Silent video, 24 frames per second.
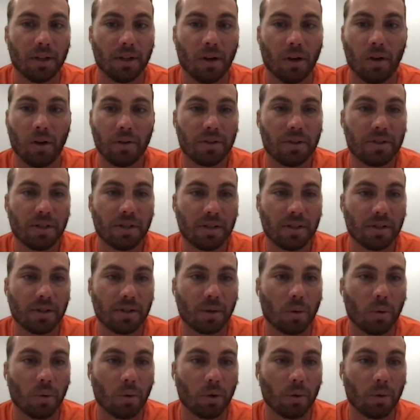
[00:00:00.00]
All this is
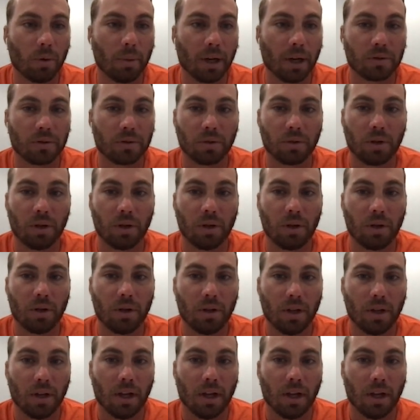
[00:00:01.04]
a quarterback draw.